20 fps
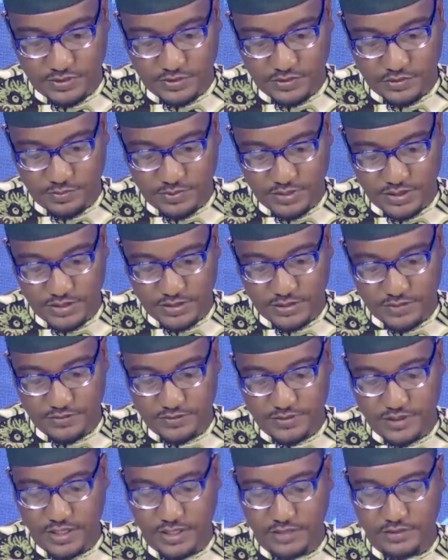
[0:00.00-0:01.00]
Super
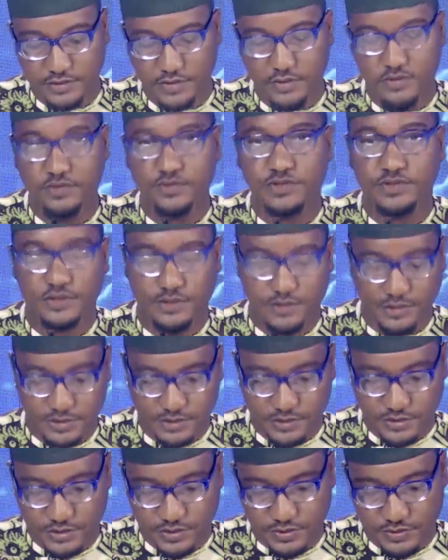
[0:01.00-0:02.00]
Eagles head coach
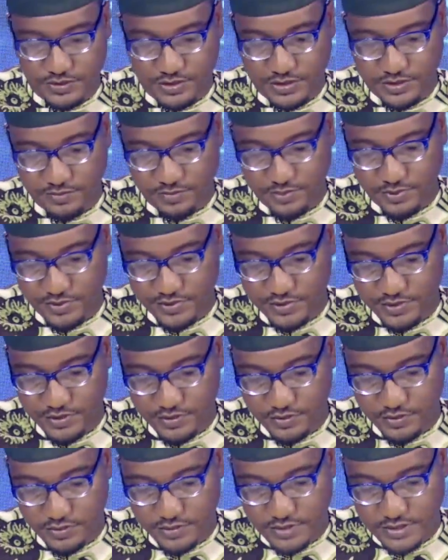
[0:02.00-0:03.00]
uh, Jose
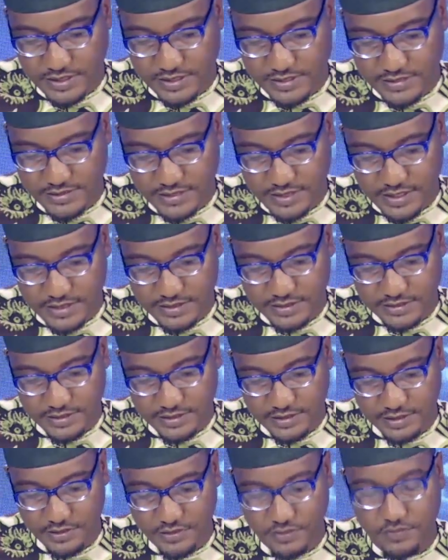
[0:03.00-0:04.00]
Peseiro has
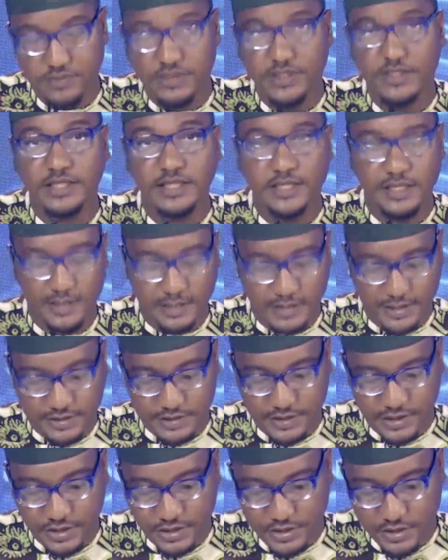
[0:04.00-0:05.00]
tasked the Golden
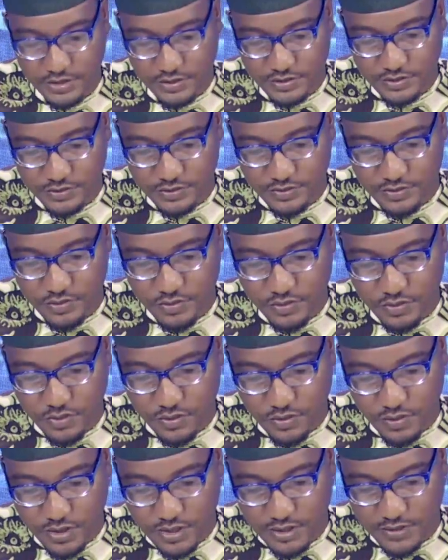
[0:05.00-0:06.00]
Eaglets to
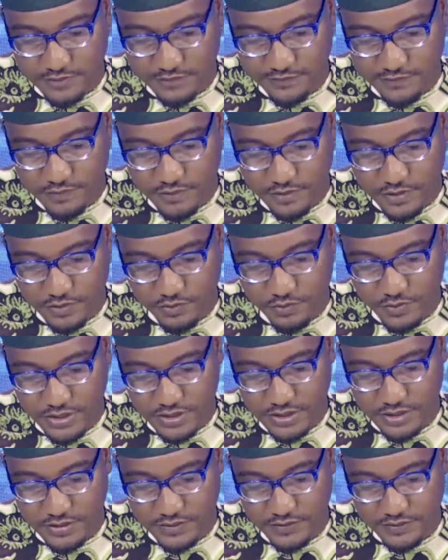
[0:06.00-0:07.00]
go all out for a
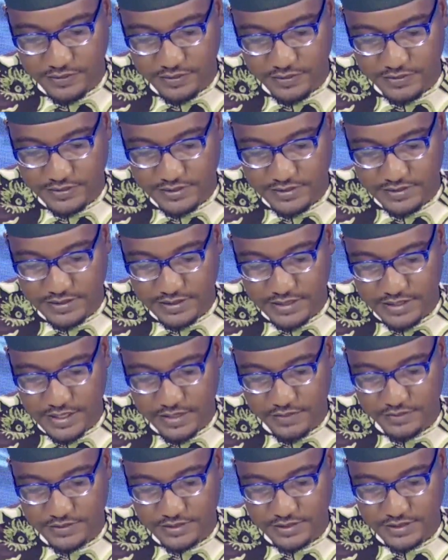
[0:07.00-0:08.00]
win in Thursday's
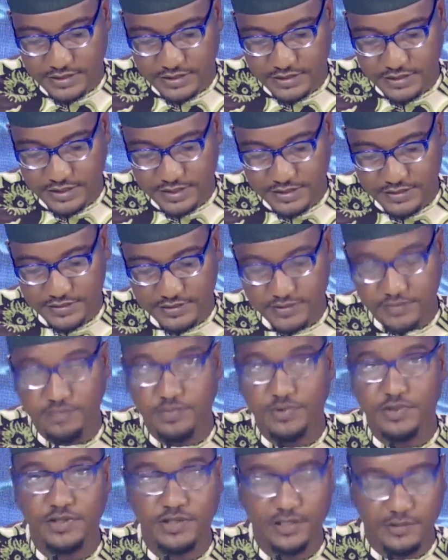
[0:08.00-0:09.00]
encounter
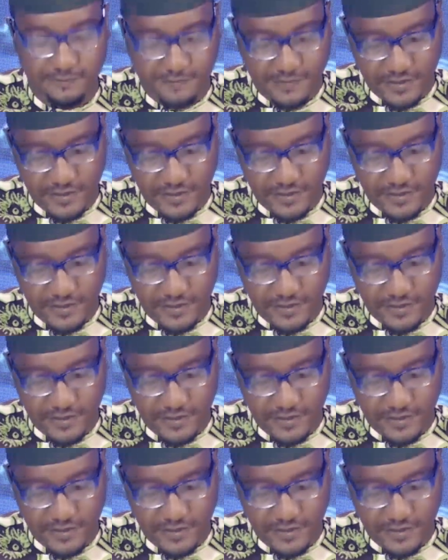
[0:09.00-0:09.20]
against Burkina